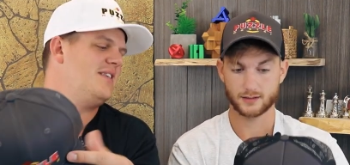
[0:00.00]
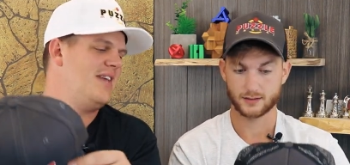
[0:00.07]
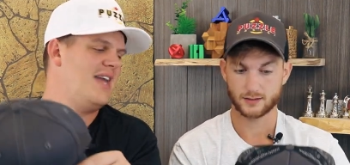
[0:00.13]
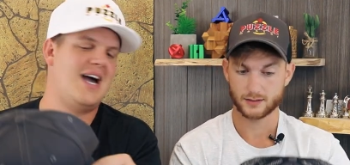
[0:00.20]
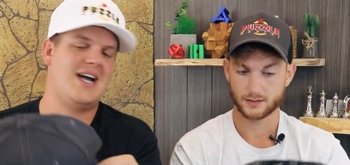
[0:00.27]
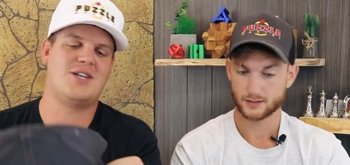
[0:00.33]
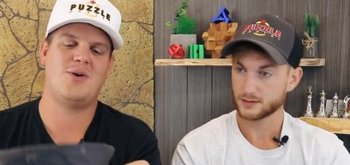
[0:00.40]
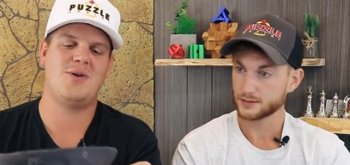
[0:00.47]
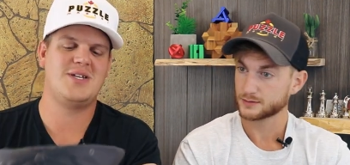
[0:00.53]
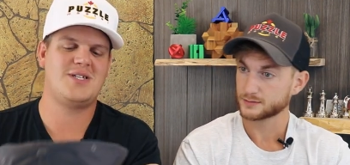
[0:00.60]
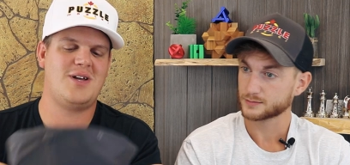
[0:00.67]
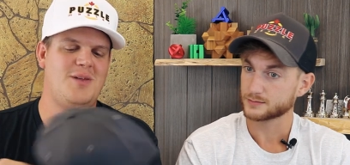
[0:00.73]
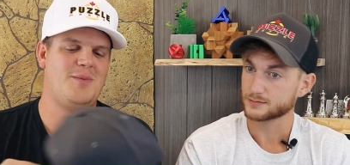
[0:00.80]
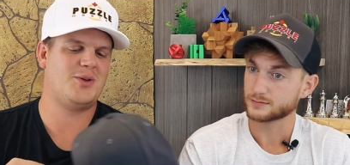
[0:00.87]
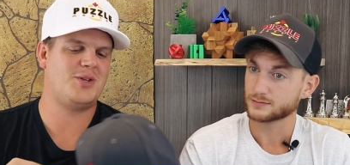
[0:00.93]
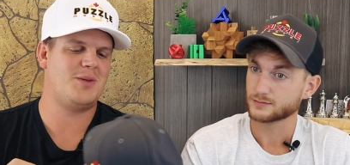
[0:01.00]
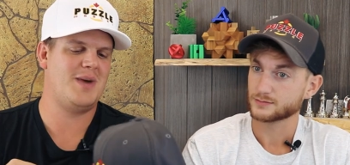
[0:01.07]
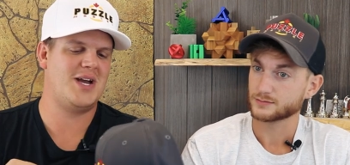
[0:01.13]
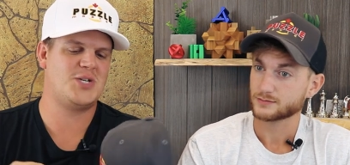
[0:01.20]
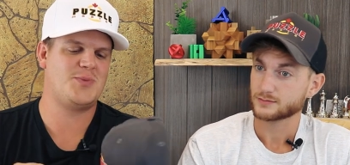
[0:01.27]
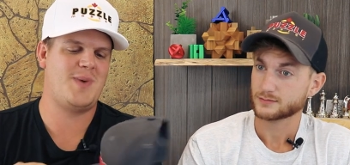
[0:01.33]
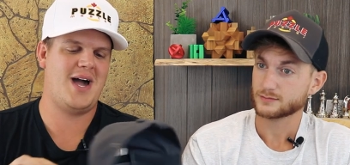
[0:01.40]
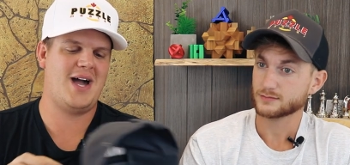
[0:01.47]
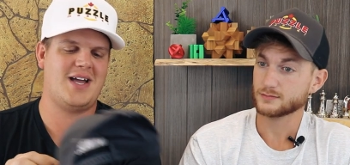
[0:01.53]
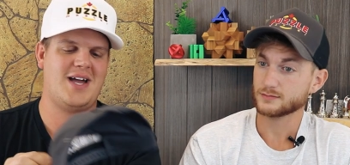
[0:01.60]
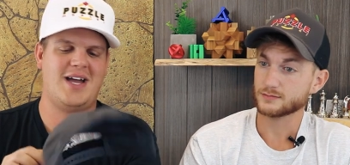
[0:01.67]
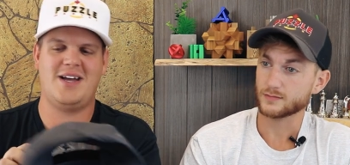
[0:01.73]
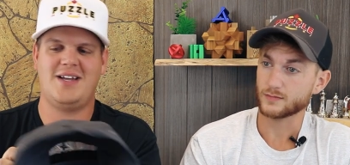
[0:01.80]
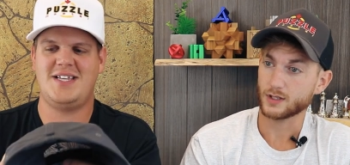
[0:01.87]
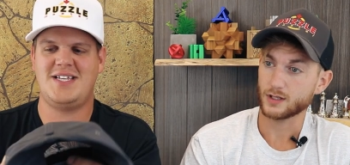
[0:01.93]
Speaker 1: Yeah, Tony's all about the mesh
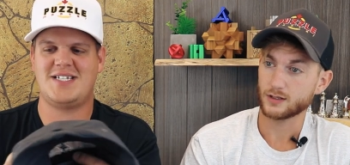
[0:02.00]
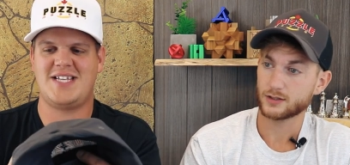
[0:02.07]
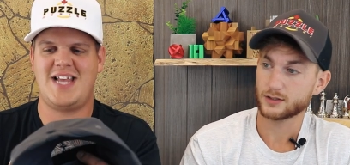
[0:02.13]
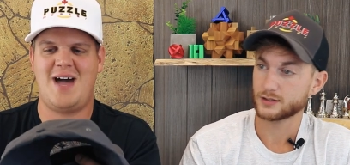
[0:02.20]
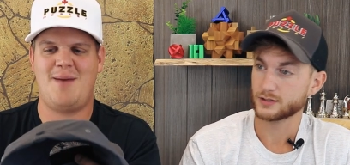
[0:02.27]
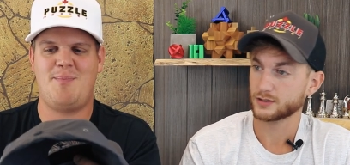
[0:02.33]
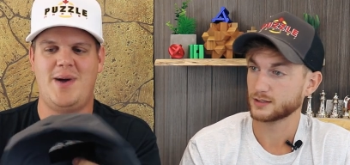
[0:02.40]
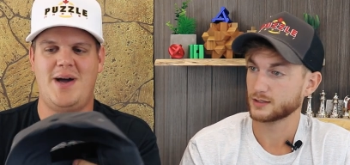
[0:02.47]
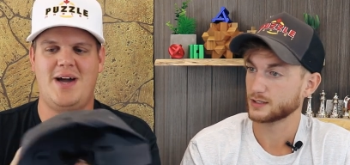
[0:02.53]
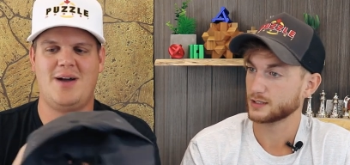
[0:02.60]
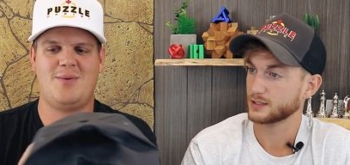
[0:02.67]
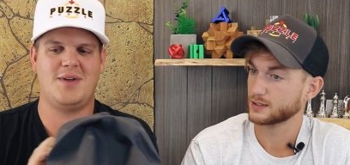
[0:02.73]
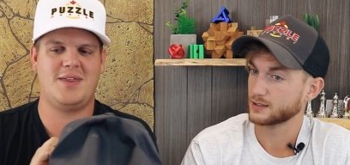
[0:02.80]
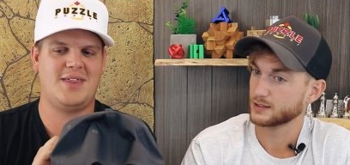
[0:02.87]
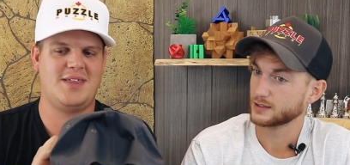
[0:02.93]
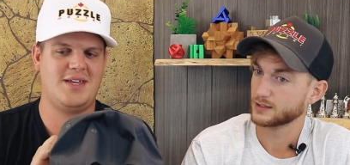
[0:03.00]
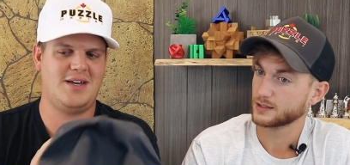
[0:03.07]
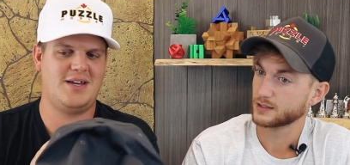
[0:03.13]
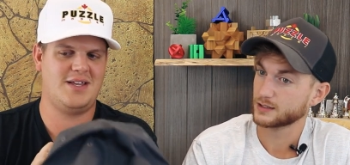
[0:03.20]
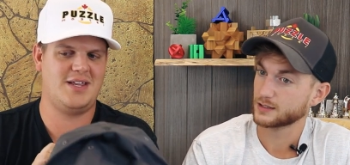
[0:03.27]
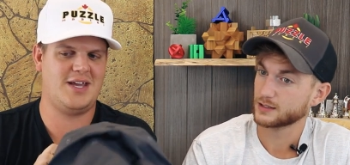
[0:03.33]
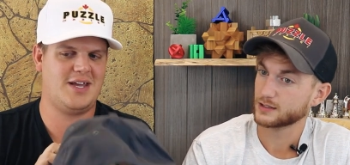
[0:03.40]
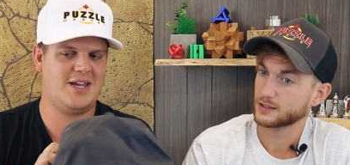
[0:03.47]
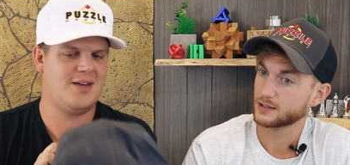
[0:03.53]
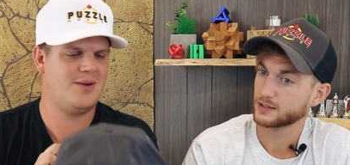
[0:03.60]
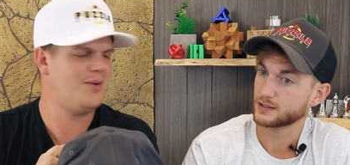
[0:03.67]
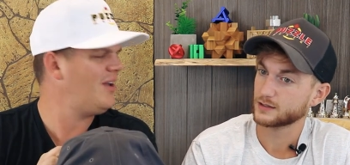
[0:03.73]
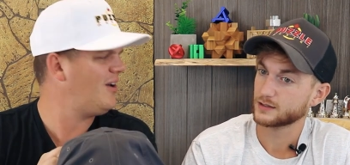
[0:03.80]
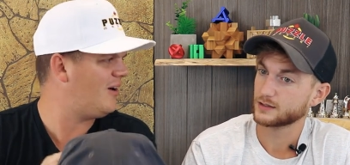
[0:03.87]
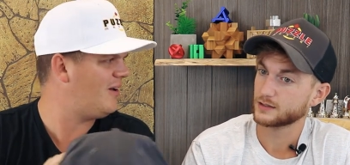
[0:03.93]
back. I got the snapback with uh, like,
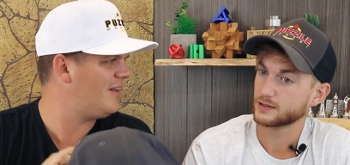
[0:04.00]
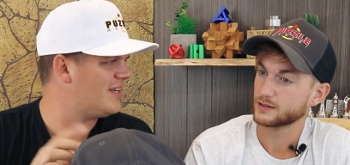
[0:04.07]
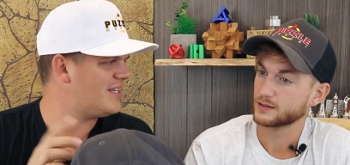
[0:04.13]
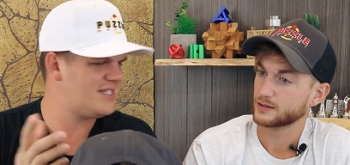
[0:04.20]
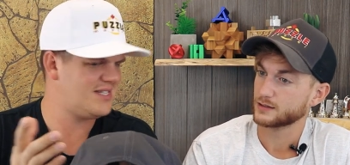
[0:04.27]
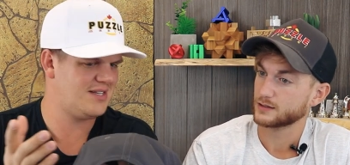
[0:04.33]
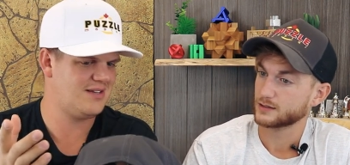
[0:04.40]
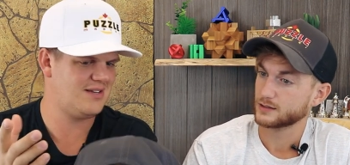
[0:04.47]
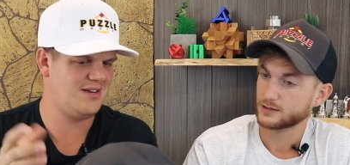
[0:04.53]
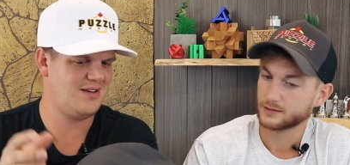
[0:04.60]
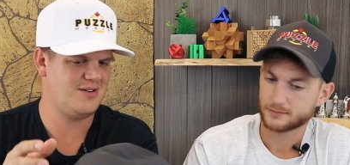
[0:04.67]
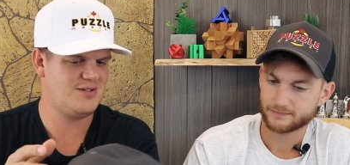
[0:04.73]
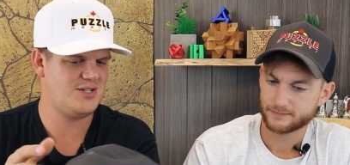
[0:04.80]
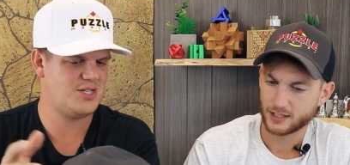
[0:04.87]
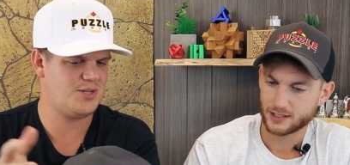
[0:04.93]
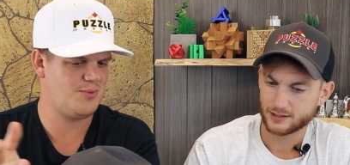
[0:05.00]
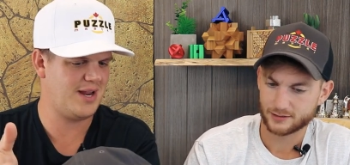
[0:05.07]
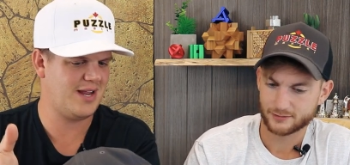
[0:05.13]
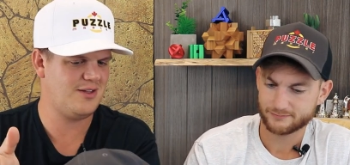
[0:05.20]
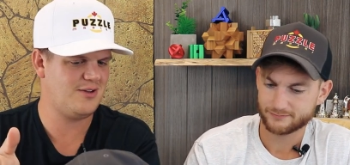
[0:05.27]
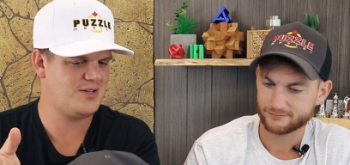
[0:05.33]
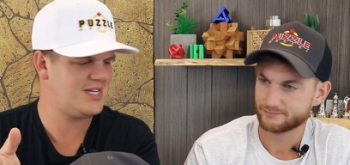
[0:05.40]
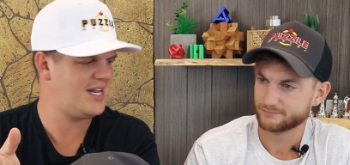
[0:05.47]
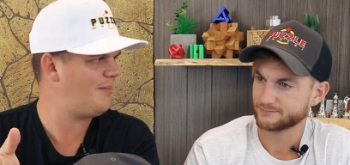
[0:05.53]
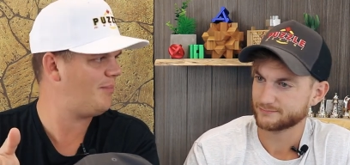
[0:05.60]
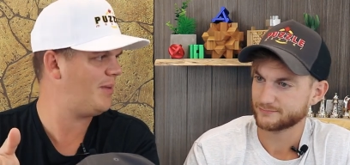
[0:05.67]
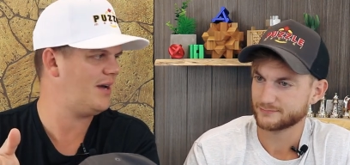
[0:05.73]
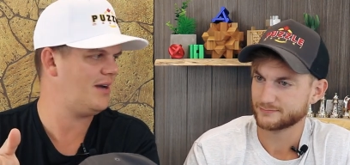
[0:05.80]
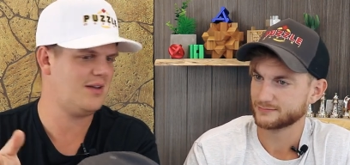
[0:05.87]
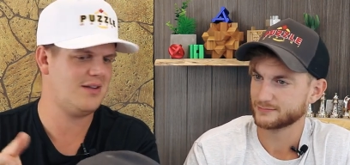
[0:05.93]
we call this? It's hmm, just the regular
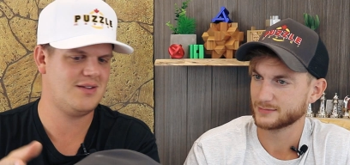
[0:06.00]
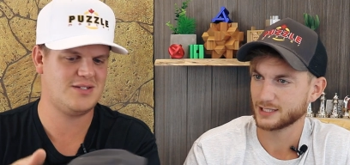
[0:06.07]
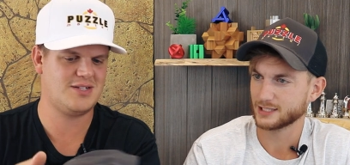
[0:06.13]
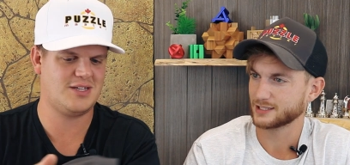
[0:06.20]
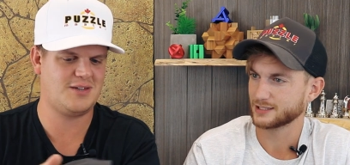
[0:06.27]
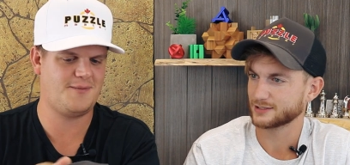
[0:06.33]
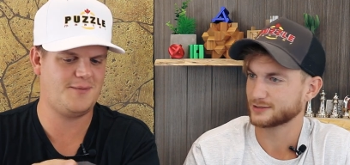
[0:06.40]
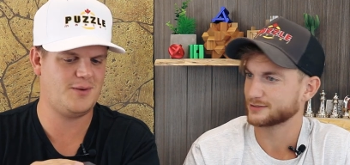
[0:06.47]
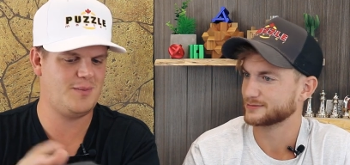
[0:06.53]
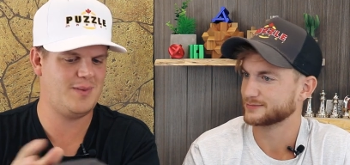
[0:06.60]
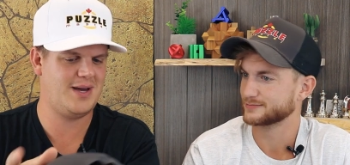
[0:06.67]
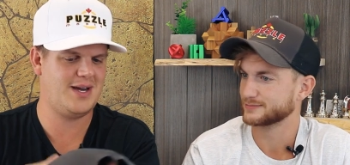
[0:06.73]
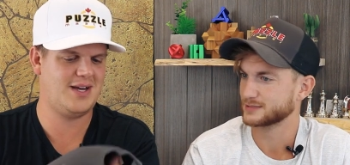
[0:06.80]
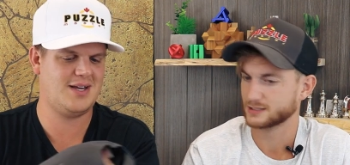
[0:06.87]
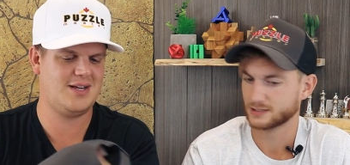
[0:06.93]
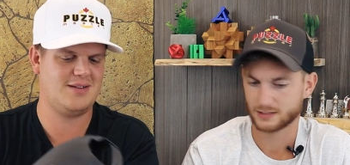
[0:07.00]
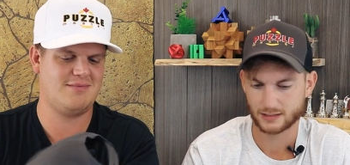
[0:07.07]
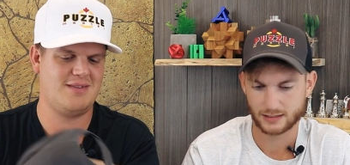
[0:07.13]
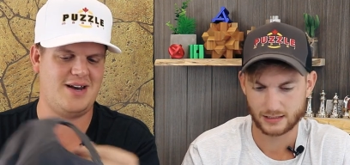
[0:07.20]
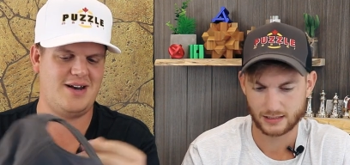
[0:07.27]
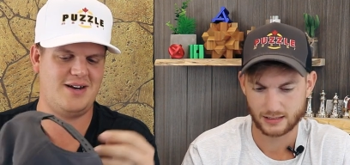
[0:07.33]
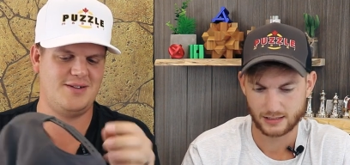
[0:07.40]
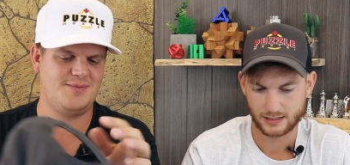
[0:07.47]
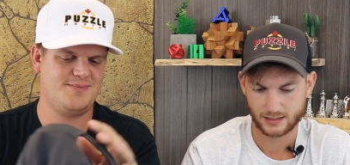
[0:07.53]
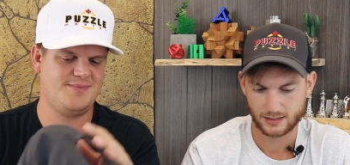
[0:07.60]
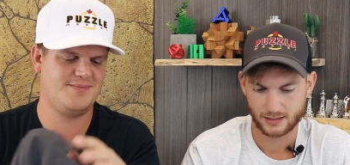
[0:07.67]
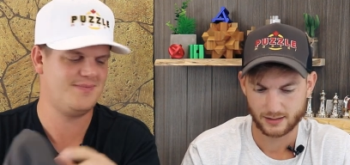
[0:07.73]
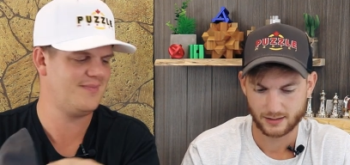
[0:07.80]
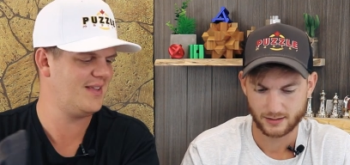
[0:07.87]
snapback. It's got the full back. I don't know.